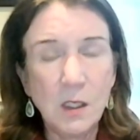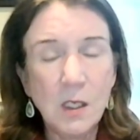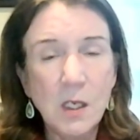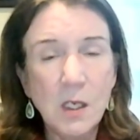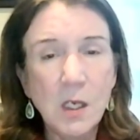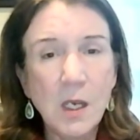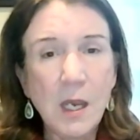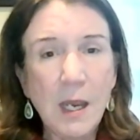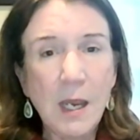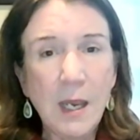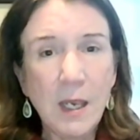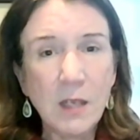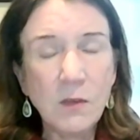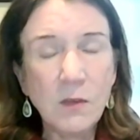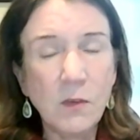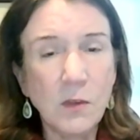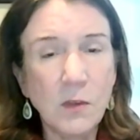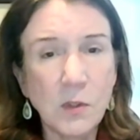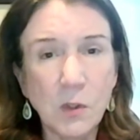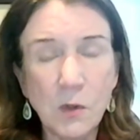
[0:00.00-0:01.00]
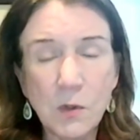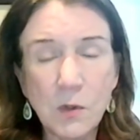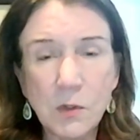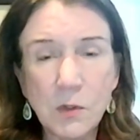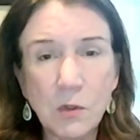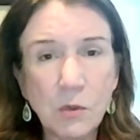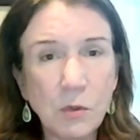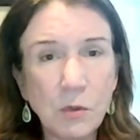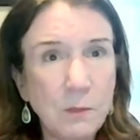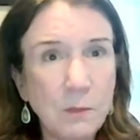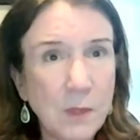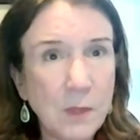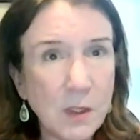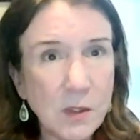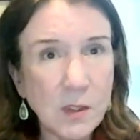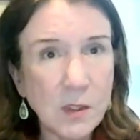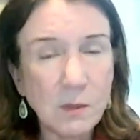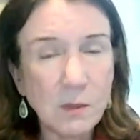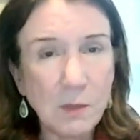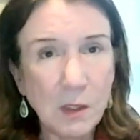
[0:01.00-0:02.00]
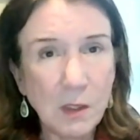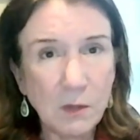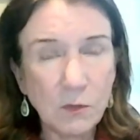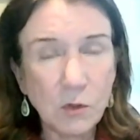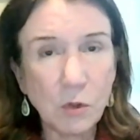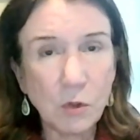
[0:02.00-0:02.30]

Mm-hmm. And so there's a tremendous amount of